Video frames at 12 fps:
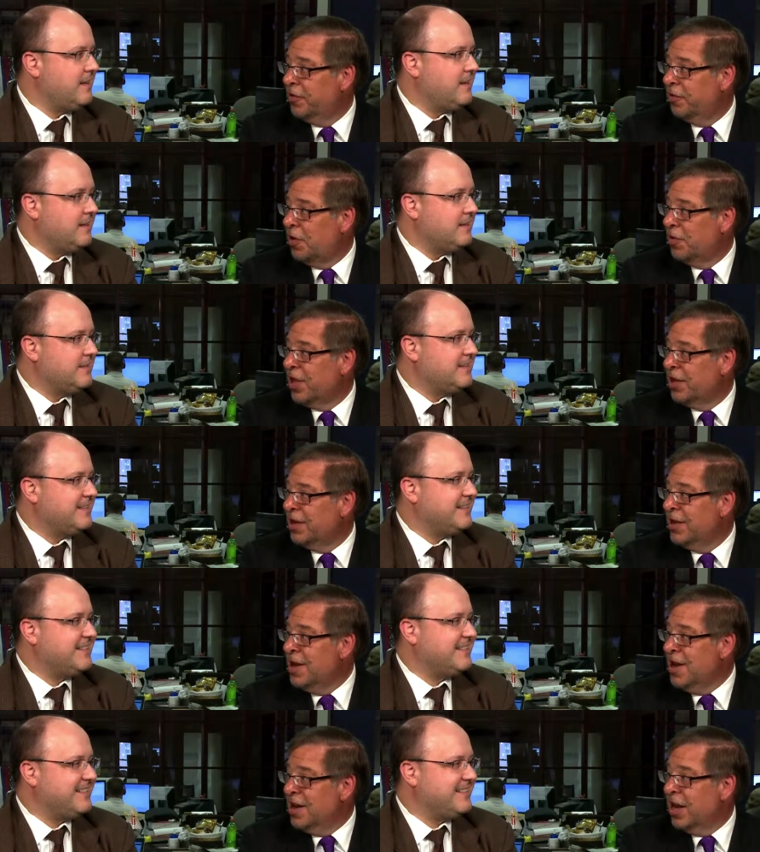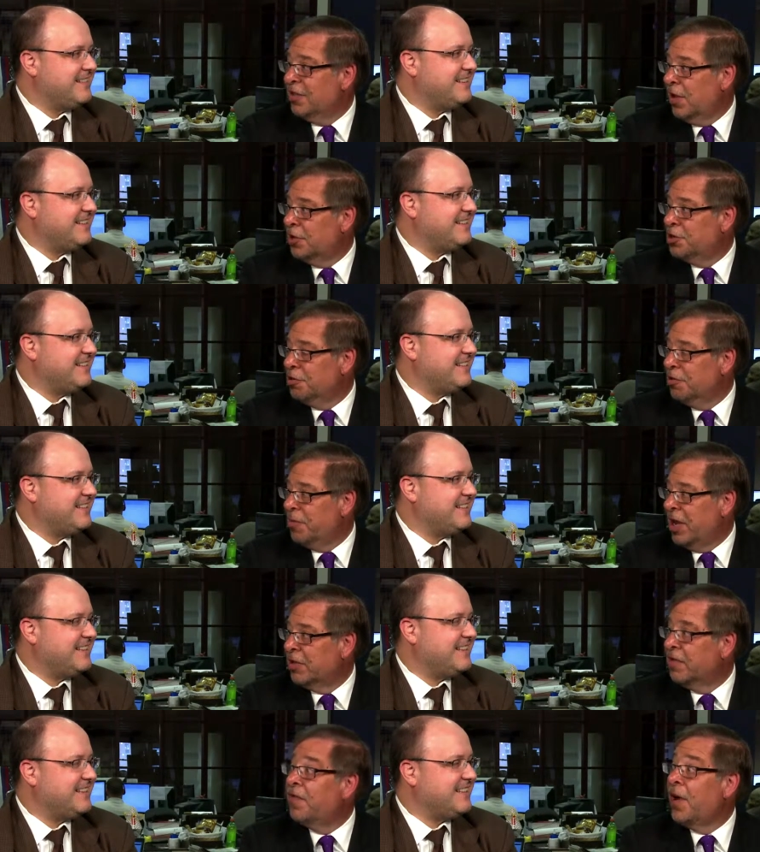Speaker 1: So that, that tells you
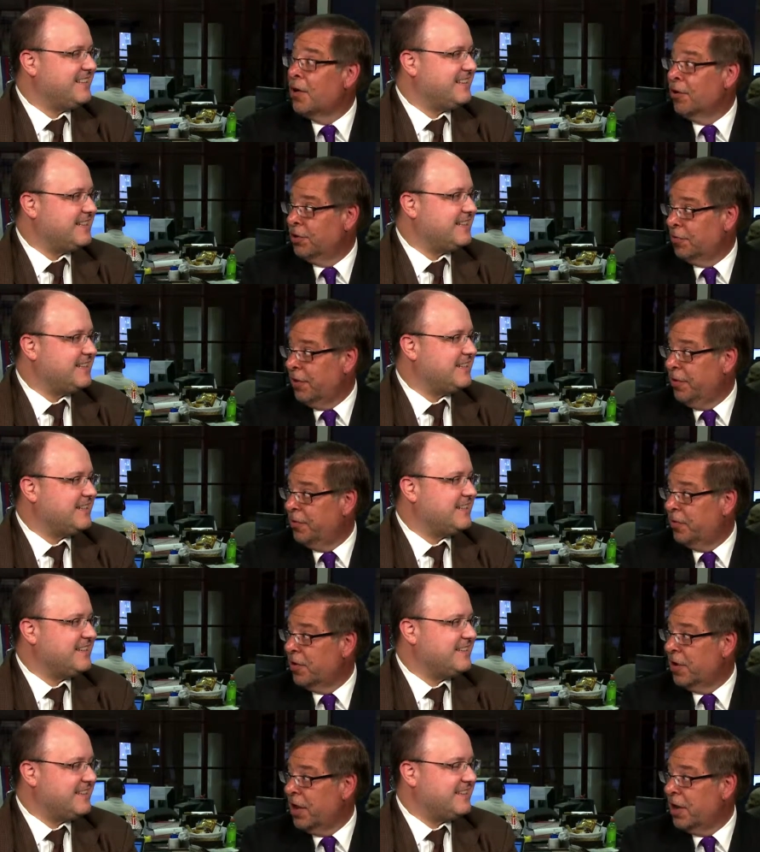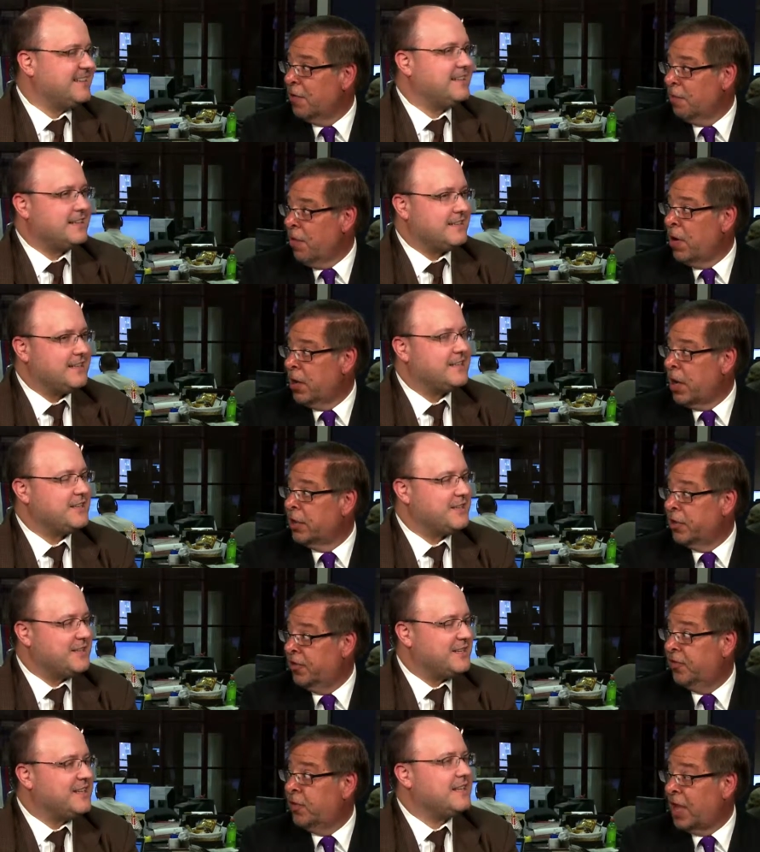about the fire drills that are getting run on
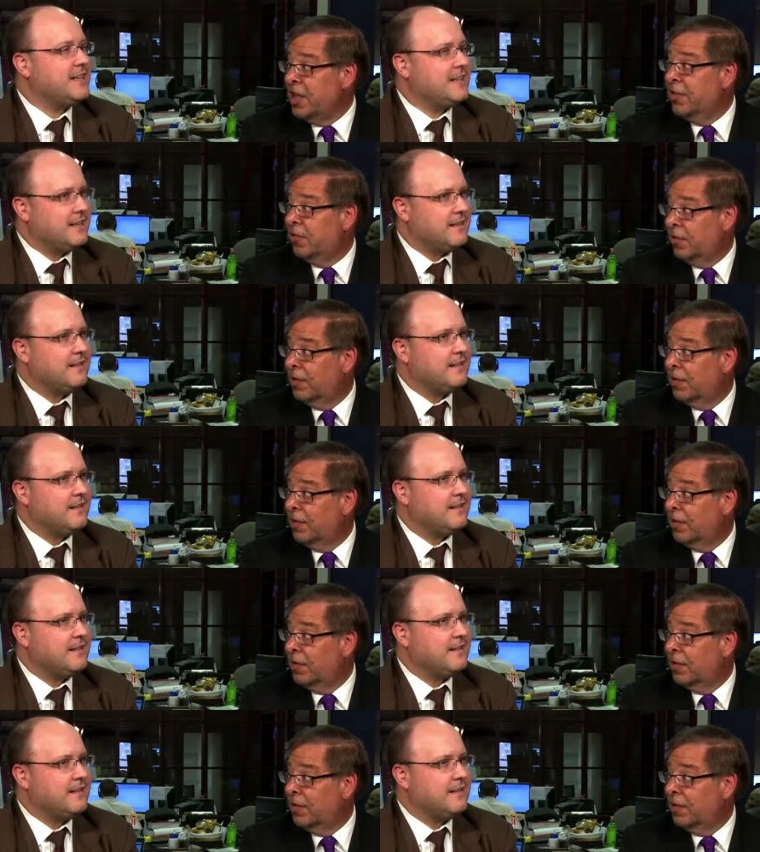the state's